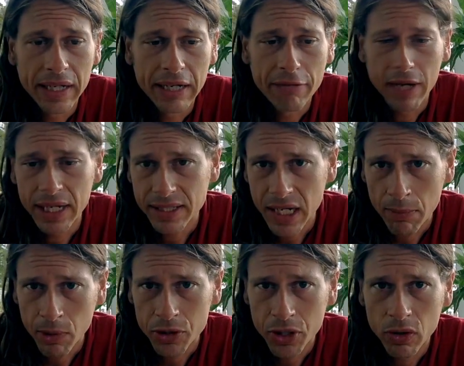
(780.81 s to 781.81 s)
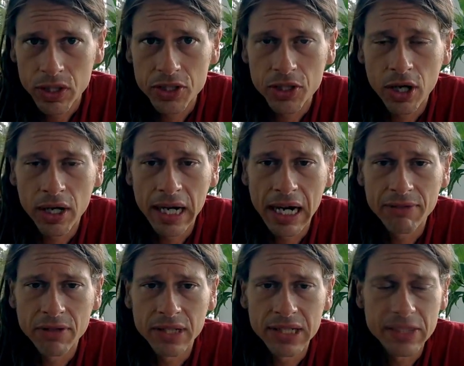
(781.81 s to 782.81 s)
if I get time, I'll show his chart
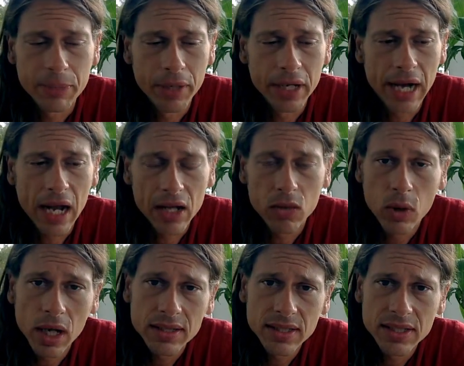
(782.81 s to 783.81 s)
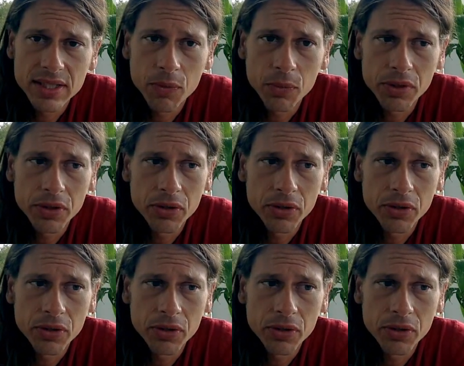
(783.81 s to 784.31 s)
after this, but Alan Watts is someone